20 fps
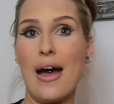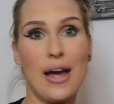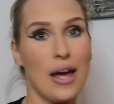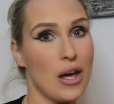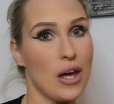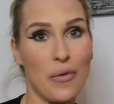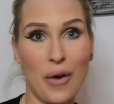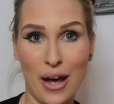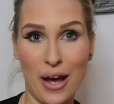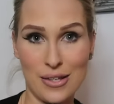
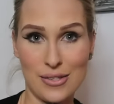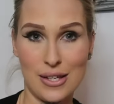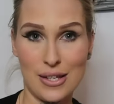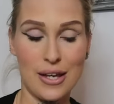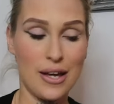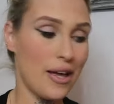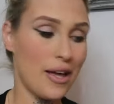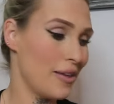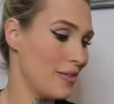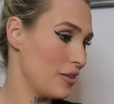It has
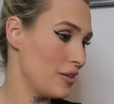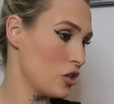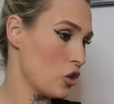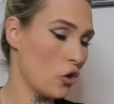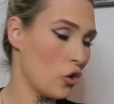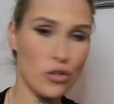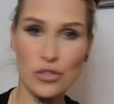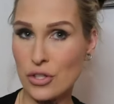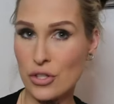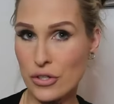it.
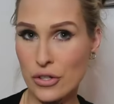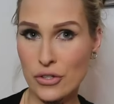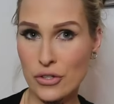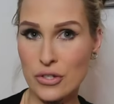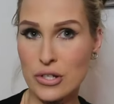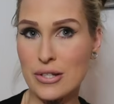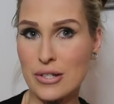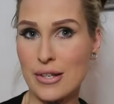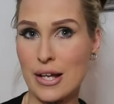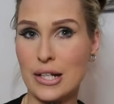Hundreds and
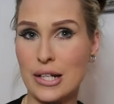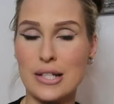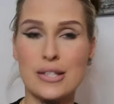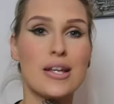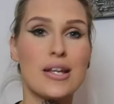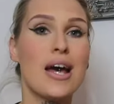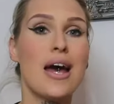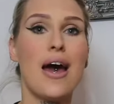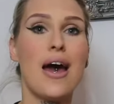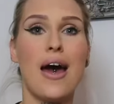hundreds of sellers,